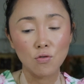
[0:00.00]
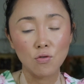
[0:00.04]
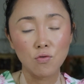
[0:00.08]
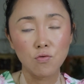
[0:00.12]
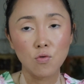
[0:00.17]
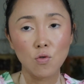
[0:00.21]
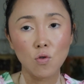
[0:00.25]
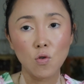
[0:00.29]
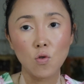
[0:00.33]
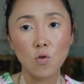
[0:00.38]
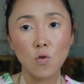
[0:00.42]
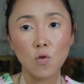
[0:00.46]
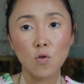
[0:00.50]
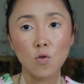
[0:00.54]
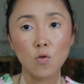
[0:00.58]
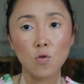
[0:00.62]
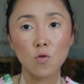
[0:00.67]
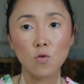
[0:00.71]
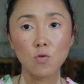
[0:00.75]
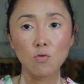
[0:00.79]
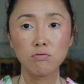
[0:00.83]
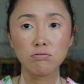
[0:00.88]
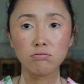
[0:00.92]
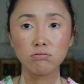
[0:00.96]

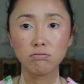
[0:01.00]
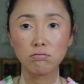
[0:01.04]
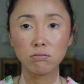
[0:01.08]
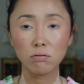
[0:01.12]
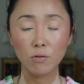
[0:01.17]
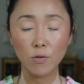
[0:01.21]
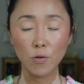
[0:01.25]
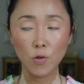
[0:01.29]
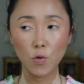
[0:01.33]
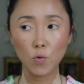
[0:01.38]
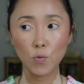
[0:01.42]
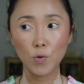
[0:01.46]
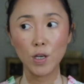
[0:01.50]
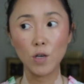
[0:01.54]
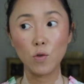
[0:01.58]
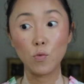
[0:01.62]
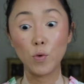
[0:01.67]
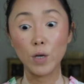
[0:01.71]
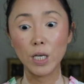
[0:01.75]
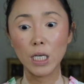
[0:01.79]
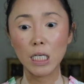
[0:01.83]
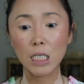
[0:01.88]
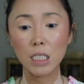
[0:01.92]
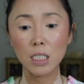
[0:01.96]
for 3
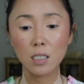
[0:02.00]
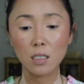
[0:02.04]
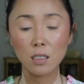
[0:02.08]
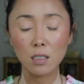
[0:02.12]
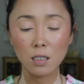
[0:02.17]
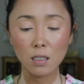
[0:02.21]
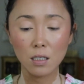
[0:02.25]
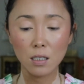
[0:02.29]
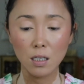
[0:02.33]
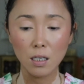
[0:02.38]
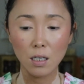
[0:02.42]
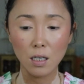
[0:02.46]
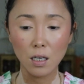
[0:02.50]
weeks,